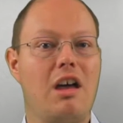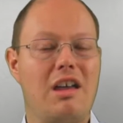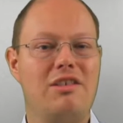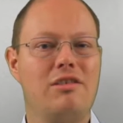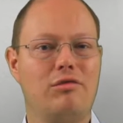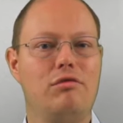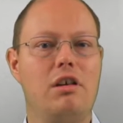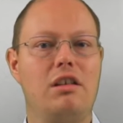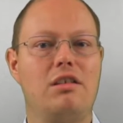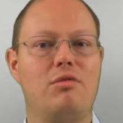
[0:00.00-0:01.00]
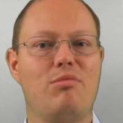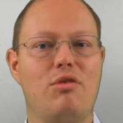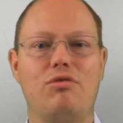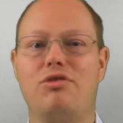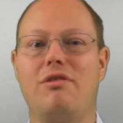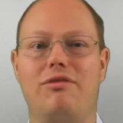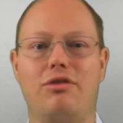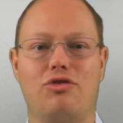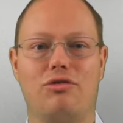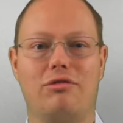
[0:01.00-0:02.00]
is not really the most
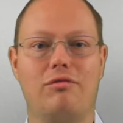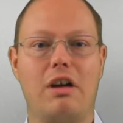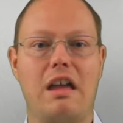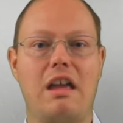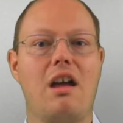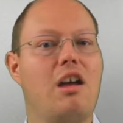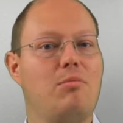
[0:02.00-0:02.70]
efficient way